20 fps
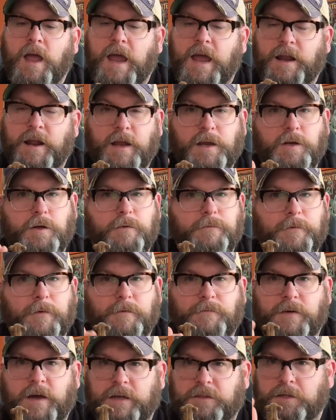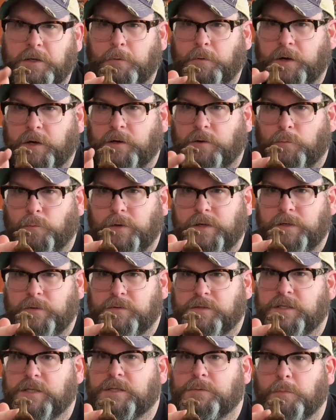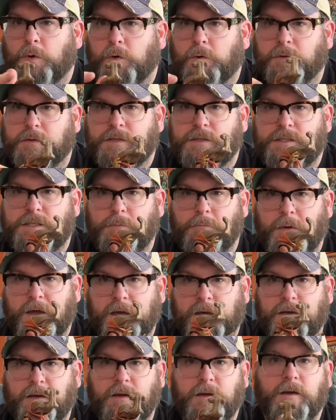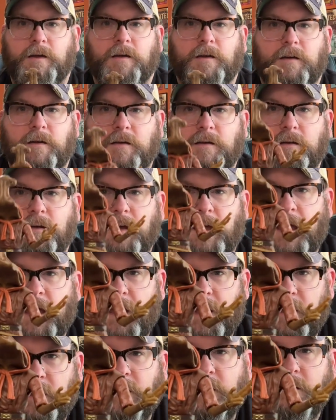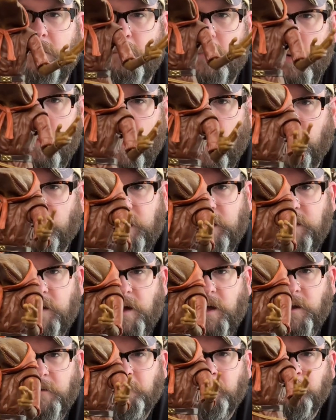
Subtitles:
And I knew for a fact they were going to reuse this mold to make a Muma Nadan.